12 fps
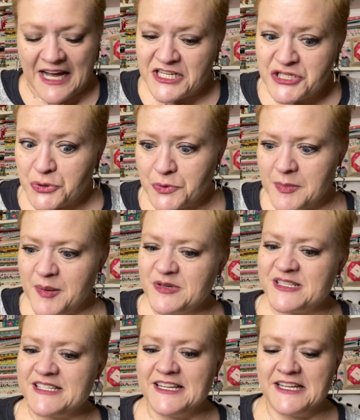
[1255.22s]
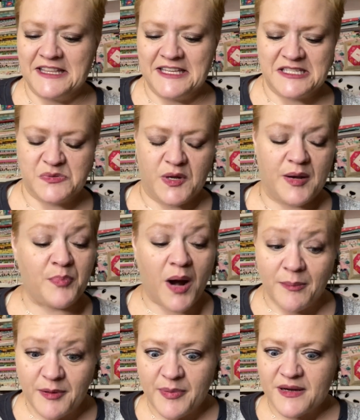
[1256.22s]
I don't remember seeing this one,
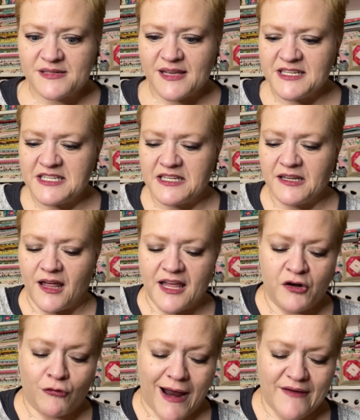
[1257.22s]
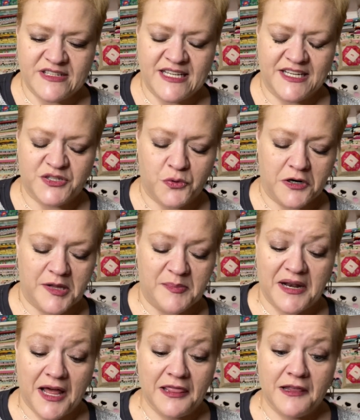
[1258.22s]
probably because I didn't like gravitate toward it,
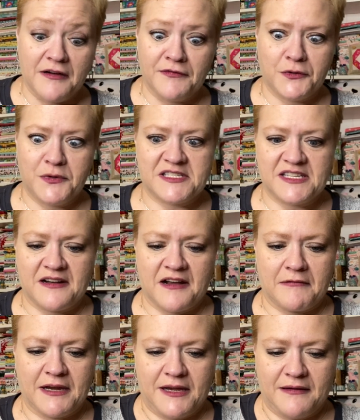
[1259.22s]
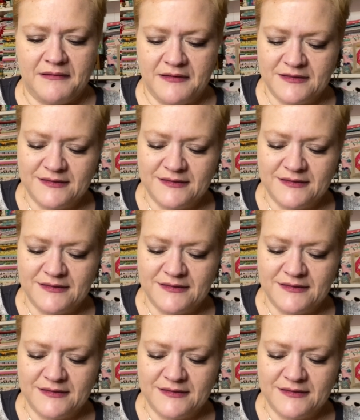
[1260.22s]
but I love Lewis and Irene.